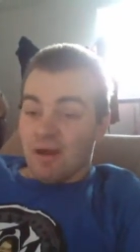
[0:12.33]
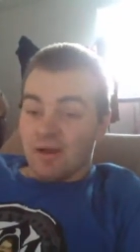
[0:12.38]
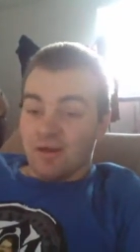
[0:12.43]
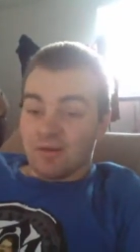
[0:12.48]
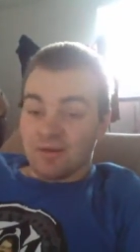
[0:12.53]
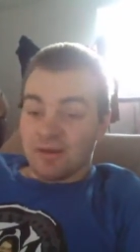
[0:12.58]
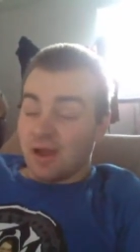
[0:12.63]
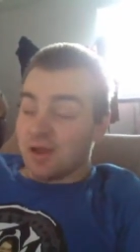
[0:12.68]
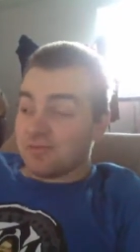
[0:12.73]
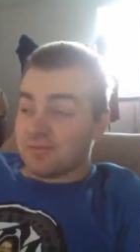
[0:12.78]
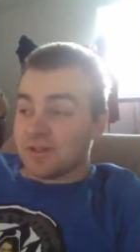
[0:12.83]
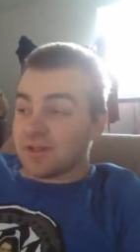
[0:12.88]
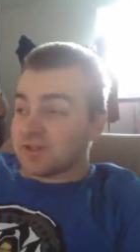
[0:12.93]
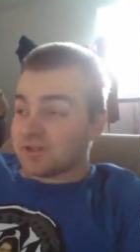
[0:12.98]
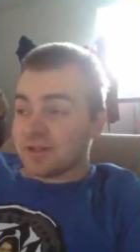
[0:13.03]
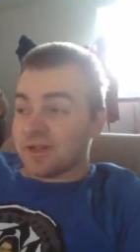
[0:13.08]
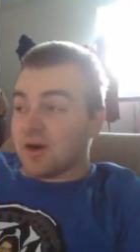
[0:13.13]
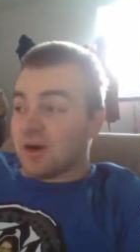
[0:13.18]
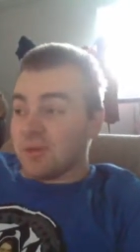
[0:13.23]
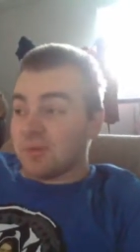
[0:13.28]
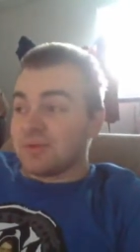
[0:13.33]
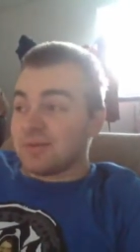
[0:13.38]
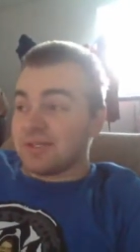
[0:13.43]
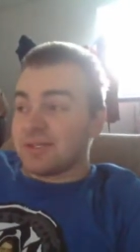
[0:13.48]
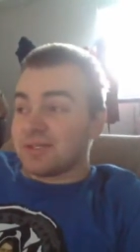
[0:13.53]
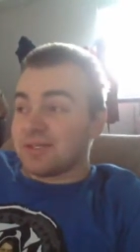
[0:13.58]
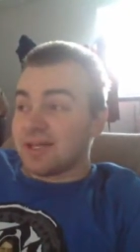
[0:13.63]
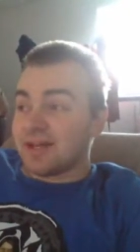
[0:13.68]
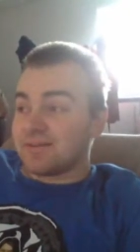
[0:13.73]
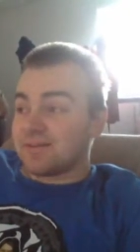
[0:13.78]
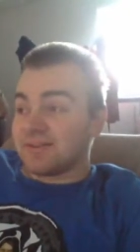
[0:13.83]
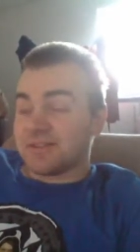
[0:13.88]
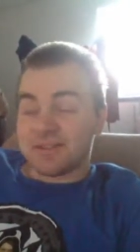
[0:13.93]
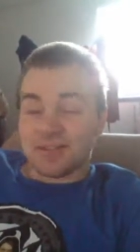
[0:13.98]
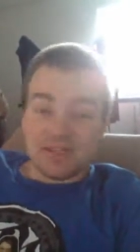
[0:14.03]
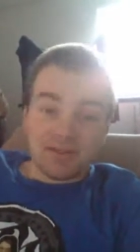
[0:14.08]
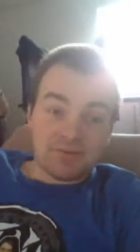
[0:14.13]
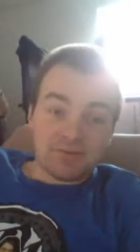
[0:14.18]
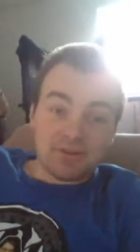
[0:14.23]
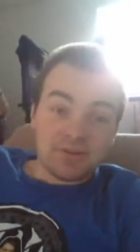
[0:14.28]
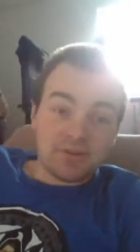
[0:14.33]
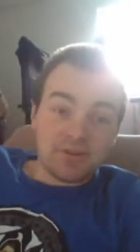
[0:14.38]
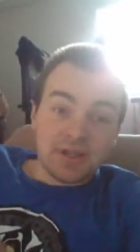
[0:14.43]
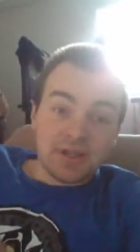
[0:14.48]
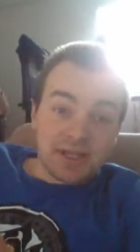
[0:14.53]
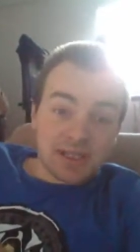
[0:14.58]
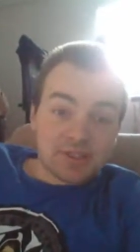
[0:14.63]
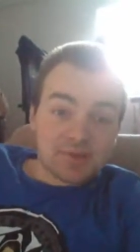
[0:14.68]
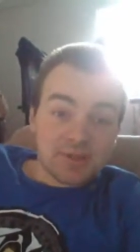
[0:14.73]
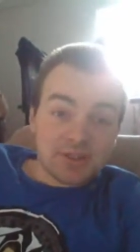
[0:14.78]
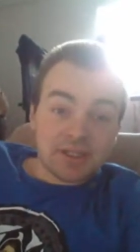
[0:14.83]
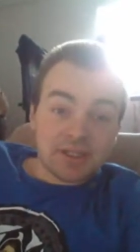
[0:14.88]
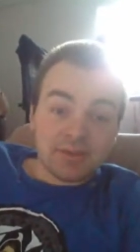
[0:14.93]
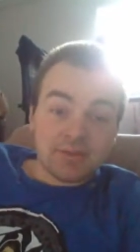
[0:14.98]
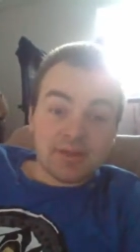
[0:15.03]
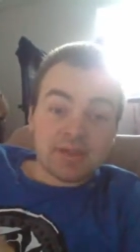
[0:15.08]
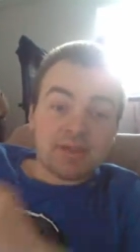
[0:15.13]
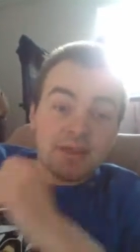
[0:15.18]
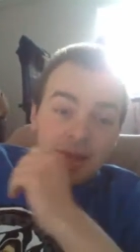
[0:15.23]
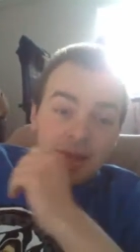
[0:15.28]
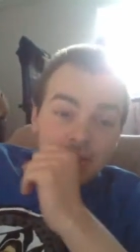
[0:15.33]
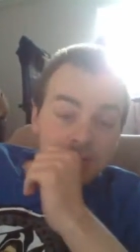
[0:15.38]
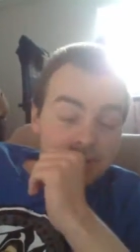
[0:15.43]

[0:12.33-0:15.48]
I've literally got a week left until I have to do the next one anyway.